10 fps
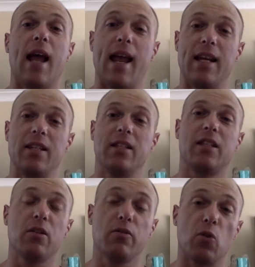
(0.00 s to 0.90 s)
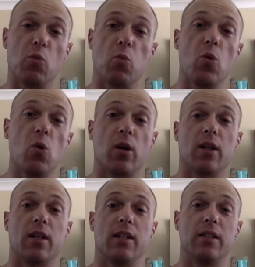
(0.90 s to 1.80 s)
and just going for a walk
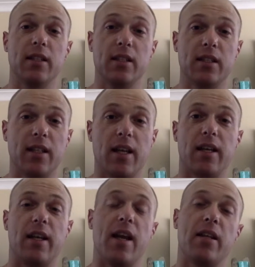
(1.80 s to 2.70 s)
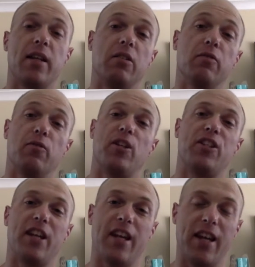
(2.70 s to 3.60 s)
and just getting out there in the
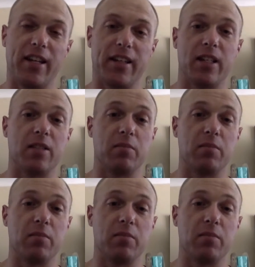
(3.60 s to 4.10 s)
fresh air, get